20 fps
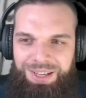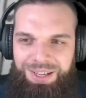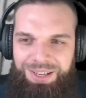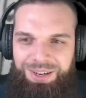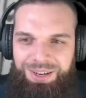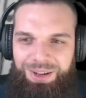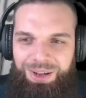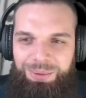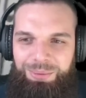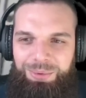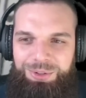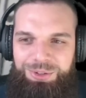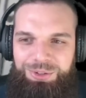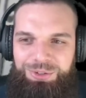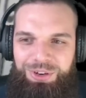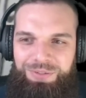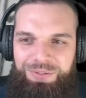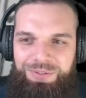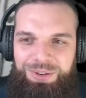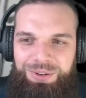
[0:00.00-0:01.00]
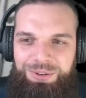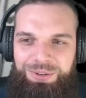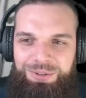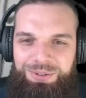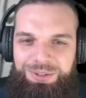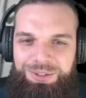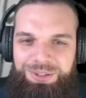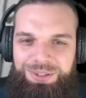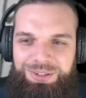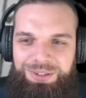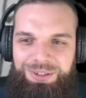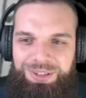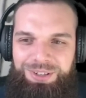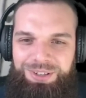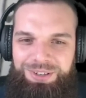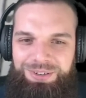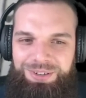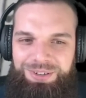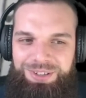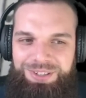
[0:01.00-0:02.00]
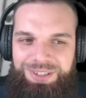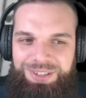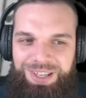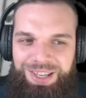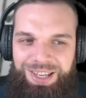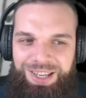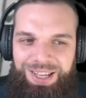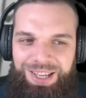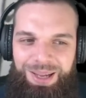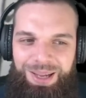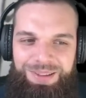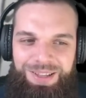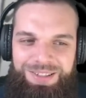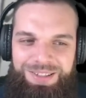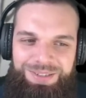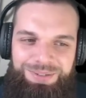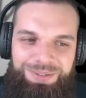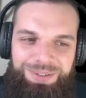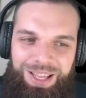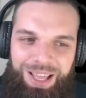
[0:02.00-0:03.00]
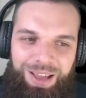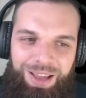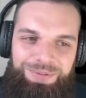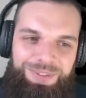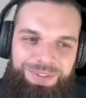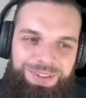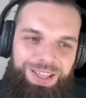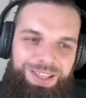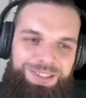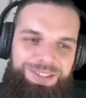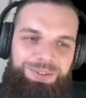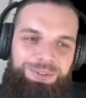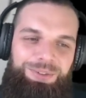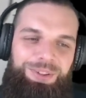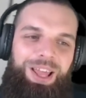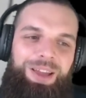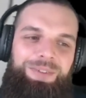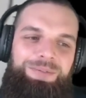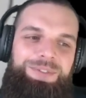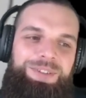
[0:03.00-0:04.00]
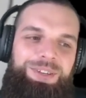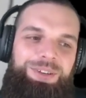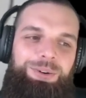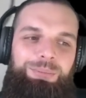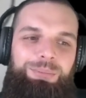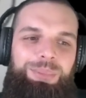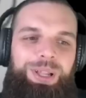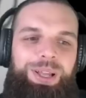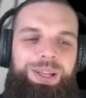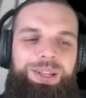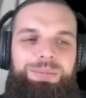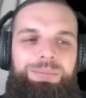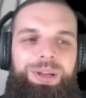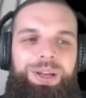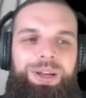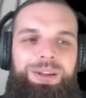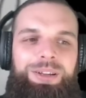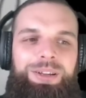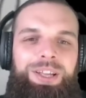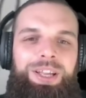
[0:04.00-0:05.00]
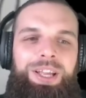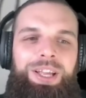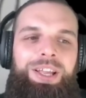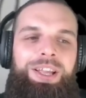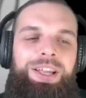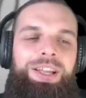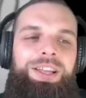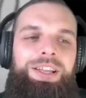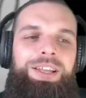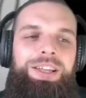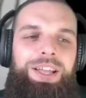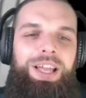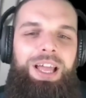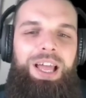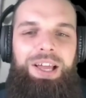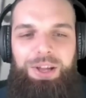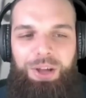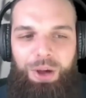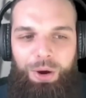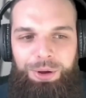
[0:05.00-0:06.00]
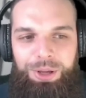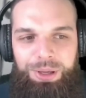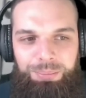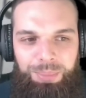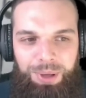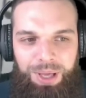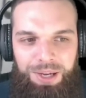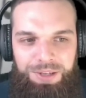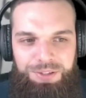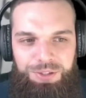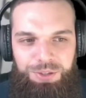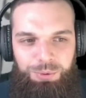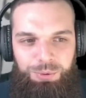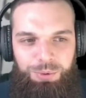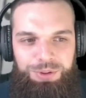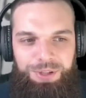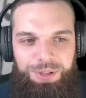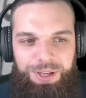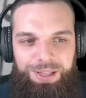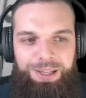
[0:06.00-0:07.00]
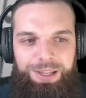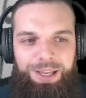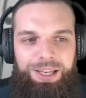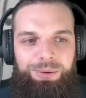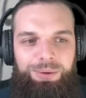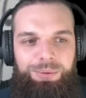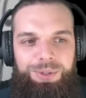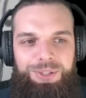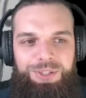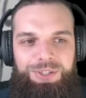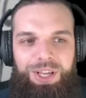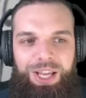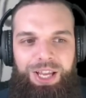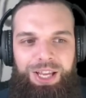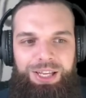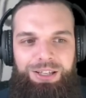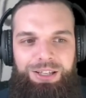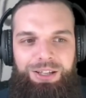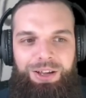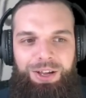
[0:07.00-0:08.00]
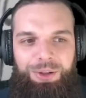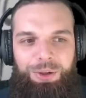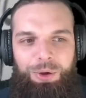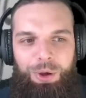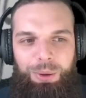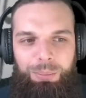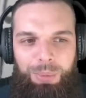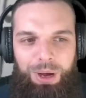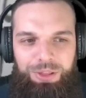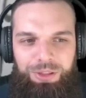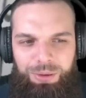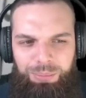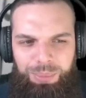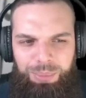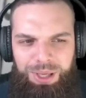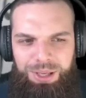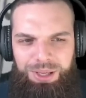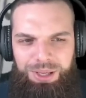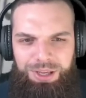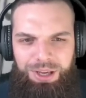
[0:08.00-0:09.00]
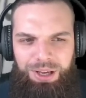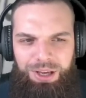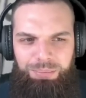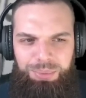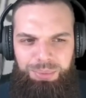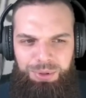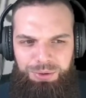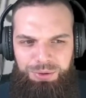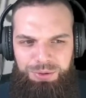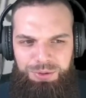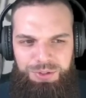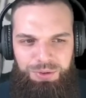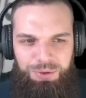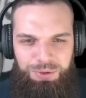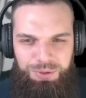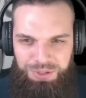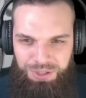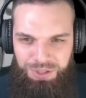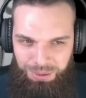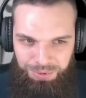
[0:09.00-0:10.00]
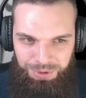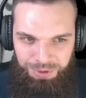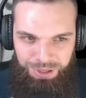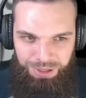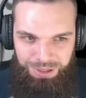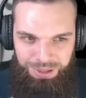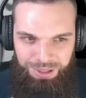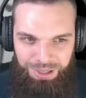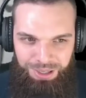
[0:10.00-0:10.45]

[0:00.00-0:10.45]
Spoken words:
No more traffic or noise, no increase. That's all they have to complain about. Going back to what that lady was saying, like her mother being abused or something.